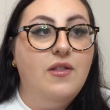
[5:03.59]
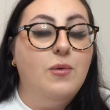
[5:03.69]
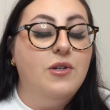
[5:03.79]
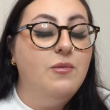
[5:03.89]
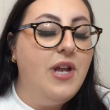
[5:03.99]
that the
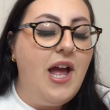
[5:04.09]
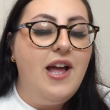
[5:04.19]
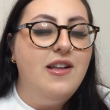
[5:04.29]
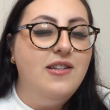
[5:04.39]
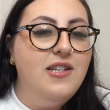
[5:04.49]
world would
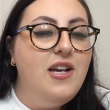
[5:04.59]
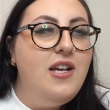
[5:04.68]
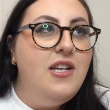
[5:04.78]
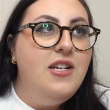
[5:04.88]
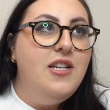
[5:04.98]
end
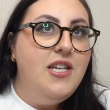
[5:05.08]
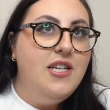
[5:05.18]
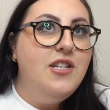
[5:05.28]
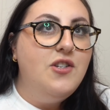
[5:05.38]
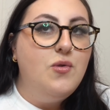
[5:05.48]

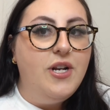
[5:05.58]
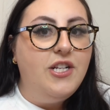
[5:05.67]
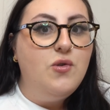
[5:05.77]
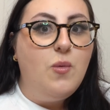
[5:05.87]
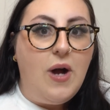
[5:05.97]
in
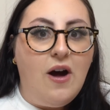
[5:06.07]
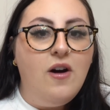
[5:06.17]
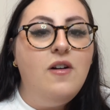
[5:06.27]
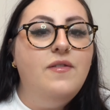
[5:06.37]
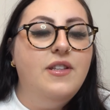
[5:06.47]

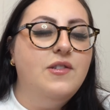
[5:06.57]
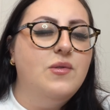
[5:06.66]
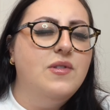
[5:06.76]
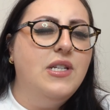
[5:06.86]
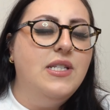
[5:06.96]
2012.
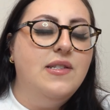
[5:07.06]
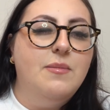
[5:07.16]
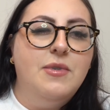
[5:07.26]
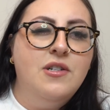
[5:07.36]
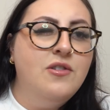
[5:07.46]
This was like
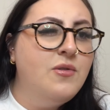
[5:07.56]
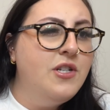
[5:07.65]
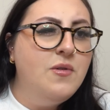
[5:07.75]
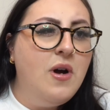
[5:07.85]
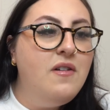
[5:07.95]
December
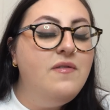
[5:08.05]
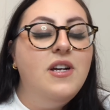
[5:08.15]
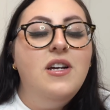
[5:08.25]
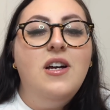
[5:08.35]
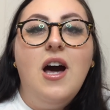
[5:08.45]
2012.
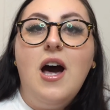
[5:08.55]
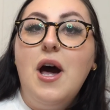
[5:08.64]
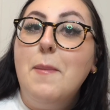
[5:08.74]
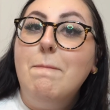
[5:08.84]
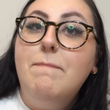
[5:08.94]

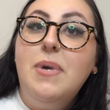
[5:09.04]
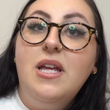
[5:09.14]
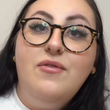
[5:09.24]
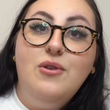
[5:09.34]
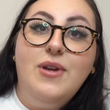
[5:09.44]

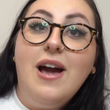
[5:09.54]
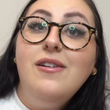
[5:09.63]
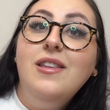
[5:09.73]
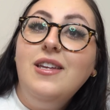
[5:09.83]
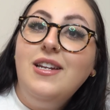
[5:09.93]
But if you
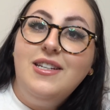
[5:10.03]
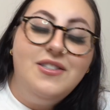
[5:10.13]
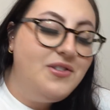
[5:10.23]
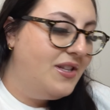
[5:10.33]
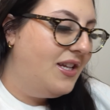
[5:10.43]
calculate it
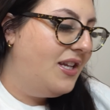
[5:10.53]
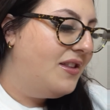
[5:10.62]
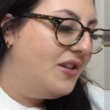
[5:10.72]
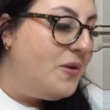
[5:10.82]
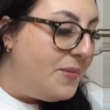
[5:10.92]
into the
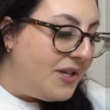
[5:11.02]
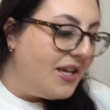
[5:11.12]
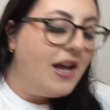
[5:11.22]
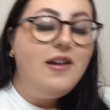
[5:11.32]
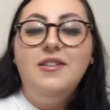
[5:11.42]
Ethiopian
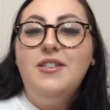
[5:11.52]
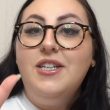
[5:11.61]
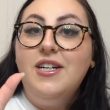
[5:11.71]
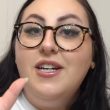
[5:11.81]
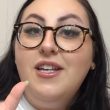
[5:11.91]

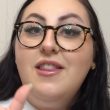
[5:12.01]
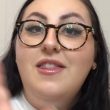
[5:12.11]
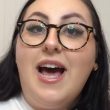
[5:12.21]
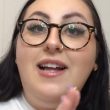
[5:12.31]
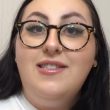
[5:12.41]
calendar,
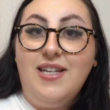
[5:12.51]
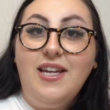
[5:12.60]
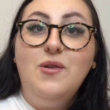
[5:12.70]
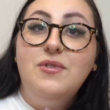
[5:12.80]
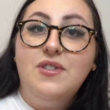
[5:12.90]
that
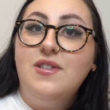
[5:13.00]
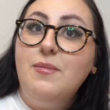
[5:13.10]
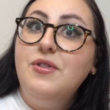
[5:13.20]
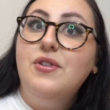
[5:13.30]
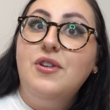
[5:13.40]
date was
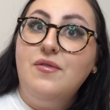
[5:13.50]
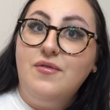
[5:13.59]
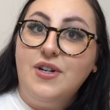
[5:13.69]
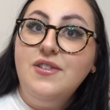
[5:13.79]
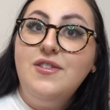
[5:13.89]
December
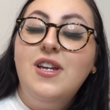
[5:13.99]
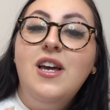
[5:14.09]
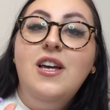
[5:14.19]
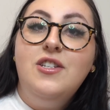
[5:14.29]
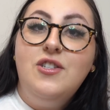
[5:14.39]
31st,
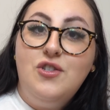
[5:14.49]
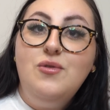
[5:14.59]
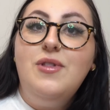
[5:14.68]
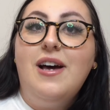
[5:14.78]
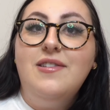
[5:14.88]

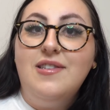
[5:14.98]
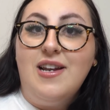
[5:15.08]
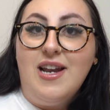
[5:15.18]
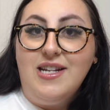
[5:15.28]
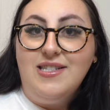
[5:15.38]

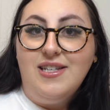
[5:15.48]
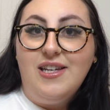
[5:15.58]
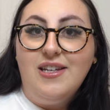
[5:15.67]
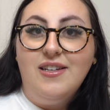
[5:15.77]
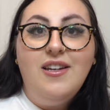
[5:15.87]

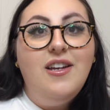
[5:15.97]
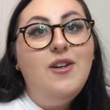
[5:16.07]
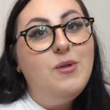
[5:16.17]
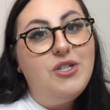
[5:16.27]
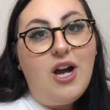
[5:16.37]
2019.
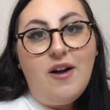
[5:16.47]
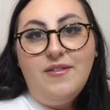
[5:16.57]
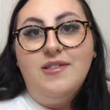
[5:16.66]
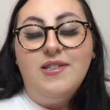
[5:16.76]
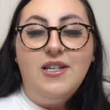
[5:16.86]
Which
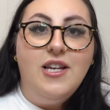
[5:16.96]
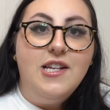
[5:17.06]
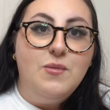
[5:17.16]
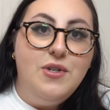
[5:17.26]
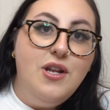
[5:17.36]
obviously,
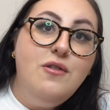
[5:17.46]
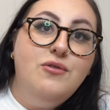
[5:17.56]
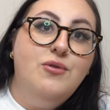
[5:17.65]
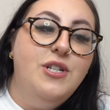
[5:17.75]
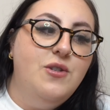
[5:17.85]
as we
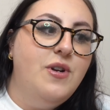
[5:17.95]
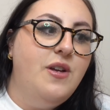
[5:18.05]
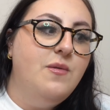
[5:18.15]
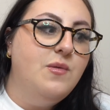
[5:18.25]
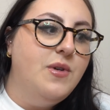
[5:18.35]
know,
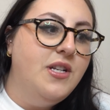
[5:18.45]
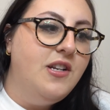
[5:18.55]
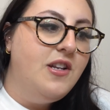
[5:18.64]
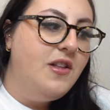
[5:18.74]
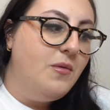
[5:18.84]
2020 was
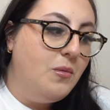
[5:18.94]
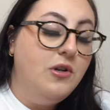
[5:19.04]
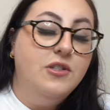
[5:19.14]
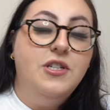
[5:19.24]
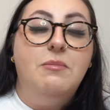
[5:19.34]
when the
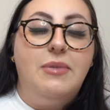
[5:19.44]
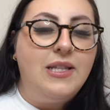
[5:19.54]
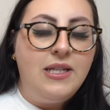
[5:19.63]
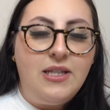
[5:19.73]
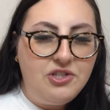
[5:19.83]
world
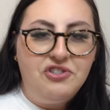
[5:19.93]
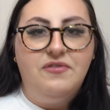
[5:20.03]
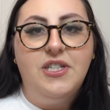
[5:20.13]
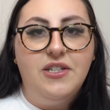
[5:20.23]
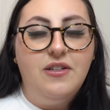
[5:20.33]
completely
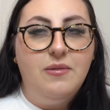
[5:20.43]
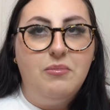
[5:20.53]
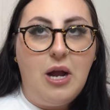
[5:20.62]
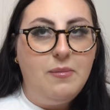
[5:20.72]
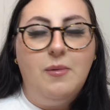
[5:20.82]
shifted,
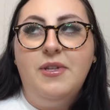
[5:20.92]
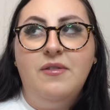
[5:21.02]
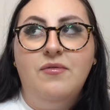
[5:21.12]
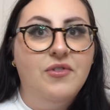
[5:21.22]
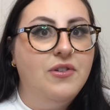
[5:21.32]

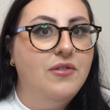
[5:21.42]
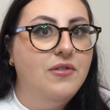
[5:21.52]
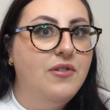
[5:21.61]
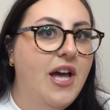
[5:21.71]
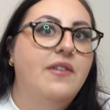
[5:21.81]
probably
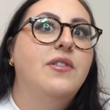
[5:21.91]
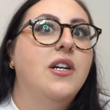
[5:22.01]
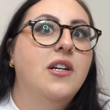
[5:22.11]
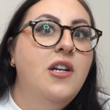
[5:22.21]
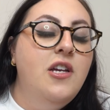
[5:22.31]

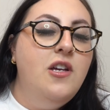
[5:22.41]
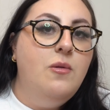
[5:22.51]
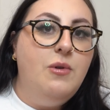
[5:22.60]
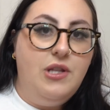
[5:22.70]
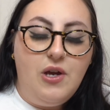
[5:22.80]
forever,
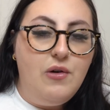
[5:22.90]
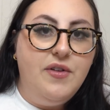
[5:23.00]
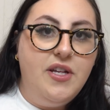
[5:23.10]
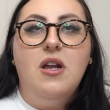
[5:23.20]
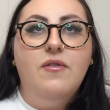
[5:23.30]
with
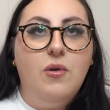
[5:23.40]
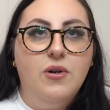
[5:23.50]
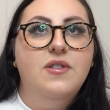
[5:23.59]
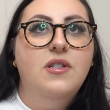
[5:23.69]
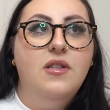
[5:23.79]
COVID. Of
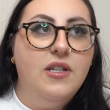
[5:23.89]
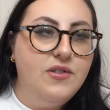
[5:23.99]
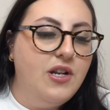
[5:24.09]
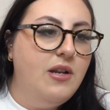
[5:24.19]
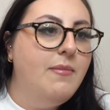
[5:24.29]
course,
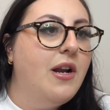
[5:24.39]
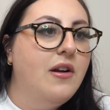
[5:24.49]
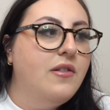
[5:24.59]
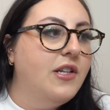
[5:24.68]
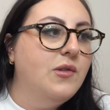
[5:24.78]
things are getting
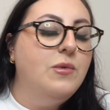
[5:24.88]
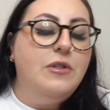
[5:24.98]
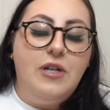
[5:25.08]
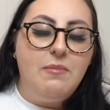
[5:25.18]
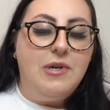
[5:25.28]
better, things
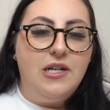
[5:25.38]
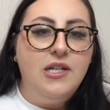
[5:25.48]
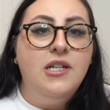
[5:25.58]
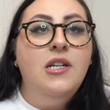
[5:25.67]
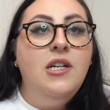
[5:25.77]
will get
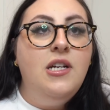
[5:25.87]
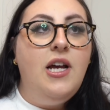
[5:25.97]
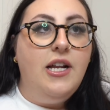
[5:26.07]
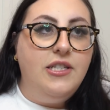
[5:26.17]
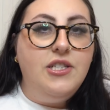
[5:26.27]
better
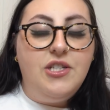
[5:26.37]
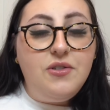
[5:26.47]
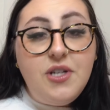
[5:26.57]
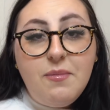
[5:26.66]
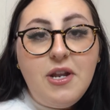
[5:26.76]
and
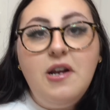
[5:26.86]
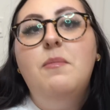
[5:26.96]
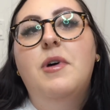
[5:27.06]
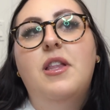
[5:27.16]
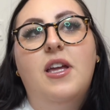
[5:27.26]
continue to get
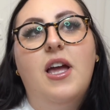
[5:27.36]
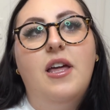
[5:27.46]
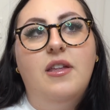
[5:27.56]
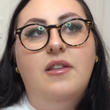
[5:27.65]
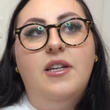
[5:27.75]
better, but like,
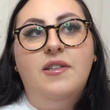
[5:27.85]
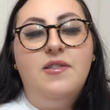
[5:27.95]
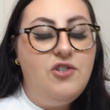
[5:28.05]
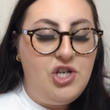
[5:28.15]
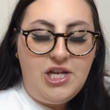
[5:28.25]
I think
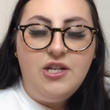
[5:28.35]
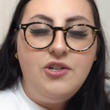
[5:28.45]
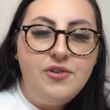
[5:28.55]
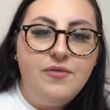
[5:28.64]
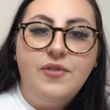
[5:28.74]
things
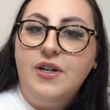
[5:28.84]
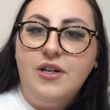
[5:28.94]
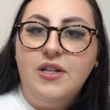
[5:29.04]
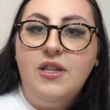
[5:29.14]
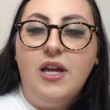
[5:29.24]
changed for
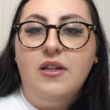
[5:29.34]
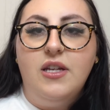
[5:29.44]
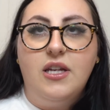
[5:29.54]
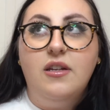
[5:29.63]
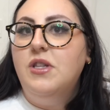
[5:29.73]
good that
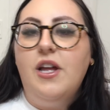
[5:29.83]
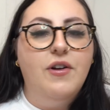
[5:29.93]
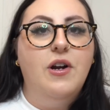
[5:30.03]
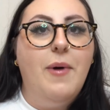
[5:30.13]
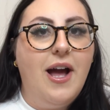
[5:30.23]
like, will
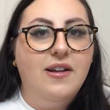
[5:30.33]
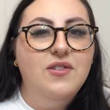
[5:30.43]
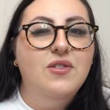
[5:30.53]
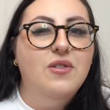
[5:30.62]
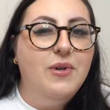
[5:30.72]
never go back
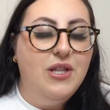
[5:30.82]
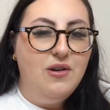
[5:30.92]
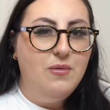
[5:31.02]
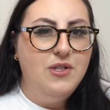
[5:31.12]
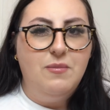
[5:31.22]
to the way
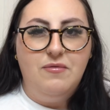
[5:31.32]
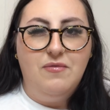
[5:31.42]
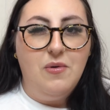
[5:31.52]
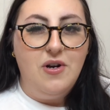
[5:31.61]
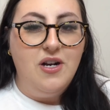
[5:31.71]
that it was
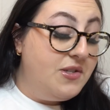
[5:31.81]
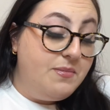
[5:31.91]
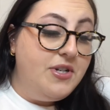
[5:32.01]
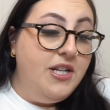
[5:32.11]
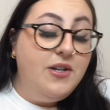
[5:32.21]
before, which is
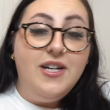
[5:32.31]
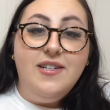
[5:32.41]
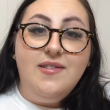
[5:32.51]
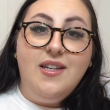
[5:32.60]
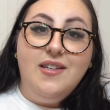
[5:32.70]
pretty
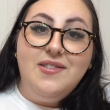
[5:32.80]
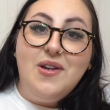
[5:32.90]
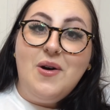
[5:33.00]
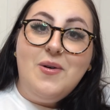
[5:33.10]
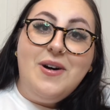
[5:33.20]
crazy.
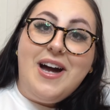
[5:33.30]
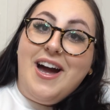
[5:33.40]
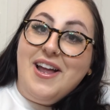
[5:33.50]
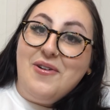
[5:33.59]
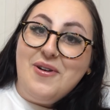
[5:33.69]
So
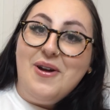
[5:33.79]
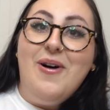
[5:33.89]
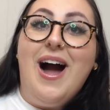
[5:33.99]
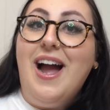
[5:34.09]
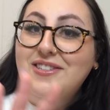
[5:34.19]
I don't
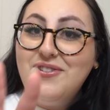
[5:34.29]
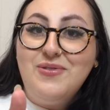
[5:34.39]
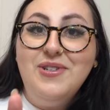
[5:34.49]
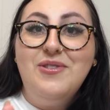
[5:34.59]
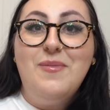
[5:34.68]
know, I just
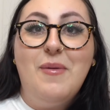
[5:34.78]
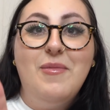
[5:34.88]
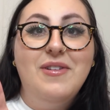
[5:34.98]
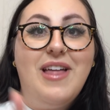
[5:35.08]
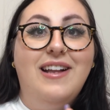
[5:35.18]
always
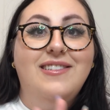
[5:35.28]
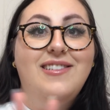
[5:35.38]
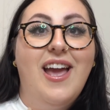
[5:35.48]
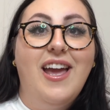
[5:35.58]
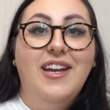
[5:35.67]
remember that
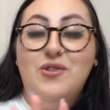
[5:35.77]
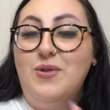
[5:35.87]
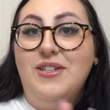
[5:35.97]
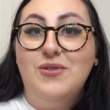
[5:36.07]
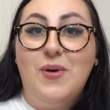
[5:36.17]
day,
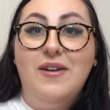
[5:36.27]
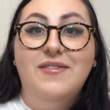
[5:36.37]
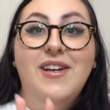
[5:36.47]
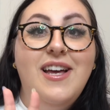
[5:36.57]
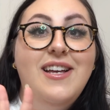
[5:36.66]

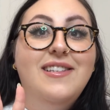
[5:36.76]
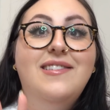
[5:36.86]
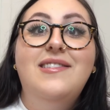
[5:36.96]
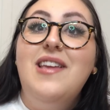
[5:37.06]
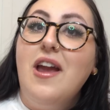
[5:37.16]
2012,
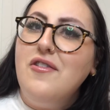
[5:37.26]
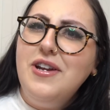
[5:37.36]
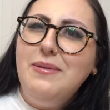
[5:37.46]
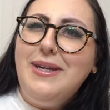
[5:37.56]
scaring